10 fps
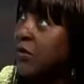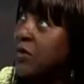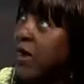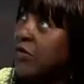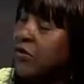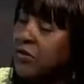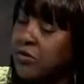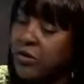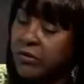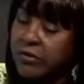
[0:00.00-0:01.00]
rather
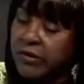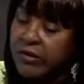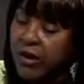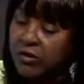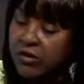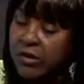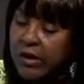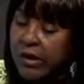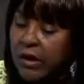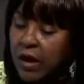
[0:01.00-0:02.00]
terse discussion
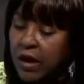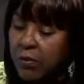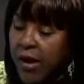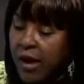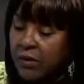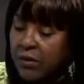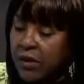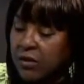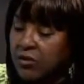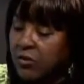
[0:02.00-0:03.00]
about
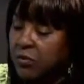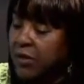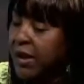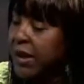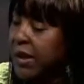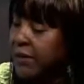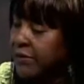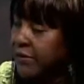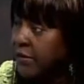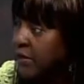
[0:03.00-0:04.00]
the issue of
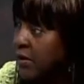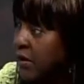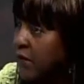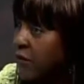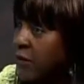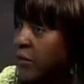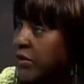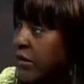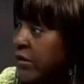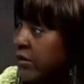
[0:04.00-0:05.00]
plants
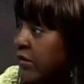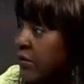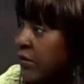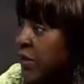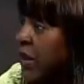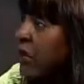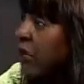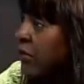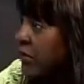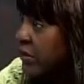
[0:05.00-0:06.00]
versus
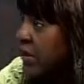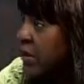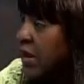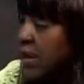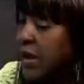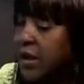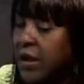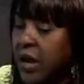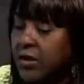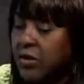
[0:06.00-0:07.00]
pills.
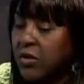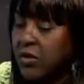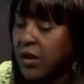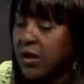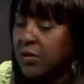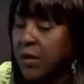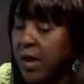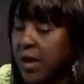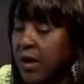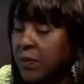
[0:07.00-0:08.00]
And I told him,
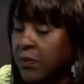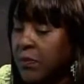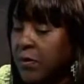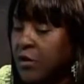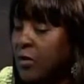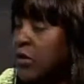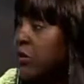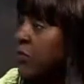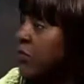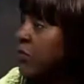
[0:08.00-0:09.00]
no
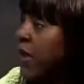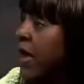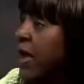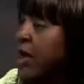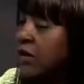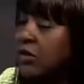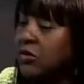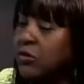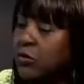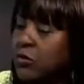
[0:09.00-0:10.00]
disrespect
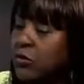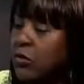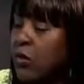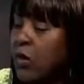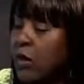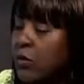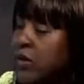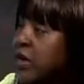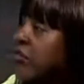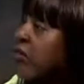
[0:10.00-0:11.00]
to your
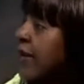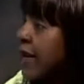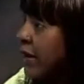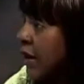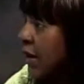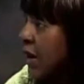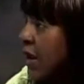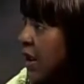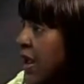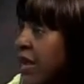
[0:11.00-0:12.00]
credentialing
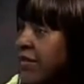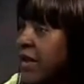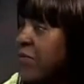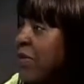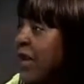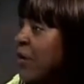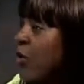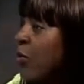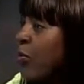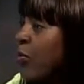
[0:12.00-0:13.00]
as a
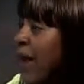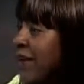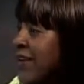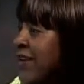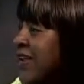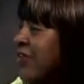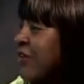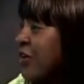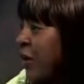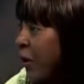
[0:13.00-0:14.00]
medical
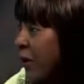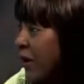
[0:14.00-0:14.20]
practitioner,